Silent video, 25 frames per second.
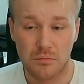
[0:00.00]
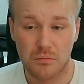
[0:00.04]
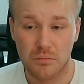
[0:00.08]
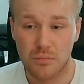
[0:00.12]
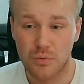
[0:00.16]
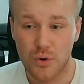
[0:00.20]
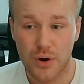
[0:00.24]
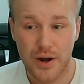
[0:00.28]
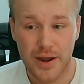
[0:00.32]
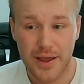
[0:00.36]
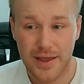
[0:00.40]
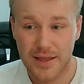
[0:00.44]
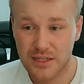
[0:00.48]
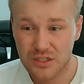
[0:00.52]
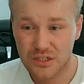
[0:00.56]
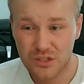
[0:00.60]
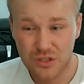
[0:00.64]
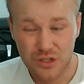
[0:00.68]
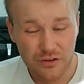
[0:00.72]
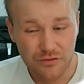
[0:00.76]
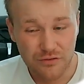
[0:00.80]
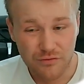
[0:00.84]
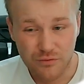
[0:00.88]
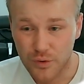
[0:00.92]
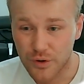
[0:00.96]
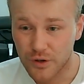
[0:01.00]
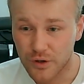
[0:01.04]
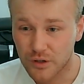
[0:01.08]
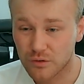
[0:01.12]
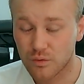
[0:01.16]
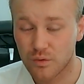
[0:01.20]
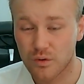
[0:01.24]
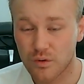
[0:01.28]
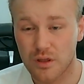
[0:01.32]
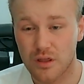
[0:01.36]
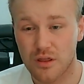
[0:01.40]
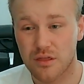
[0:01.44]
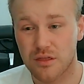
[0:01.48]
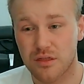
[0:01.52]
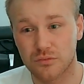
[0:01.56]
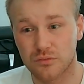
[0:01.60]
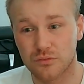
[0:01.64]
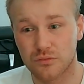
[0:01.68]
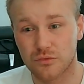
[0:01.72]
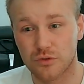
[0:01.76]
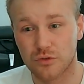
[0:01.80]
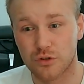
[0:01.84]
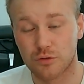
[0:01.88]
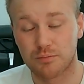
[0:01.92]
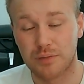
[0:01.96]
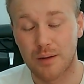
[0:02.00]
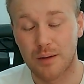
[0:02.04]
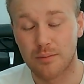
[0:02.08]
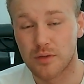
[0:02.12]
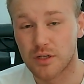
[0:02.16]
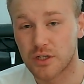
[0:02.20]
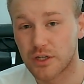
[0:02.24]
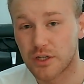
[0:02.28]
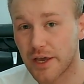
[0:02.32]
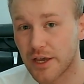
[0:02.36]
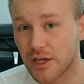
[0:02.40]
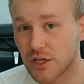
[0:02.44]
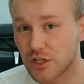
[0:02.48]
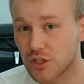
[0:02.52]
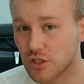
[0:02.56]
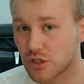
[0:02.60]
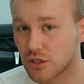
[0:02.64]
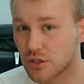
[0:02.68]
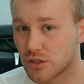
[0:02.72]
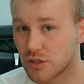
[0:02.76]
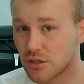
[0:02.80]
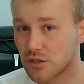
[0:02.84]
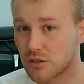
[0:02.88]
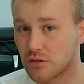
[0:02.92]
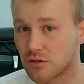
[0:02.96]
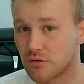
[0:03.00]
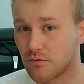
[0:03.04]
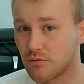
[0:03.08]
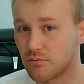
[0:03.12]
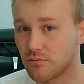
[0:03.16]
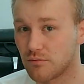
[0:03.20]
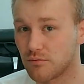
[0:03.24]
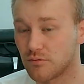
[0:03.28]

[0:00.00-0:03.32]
brands you have worked with or publications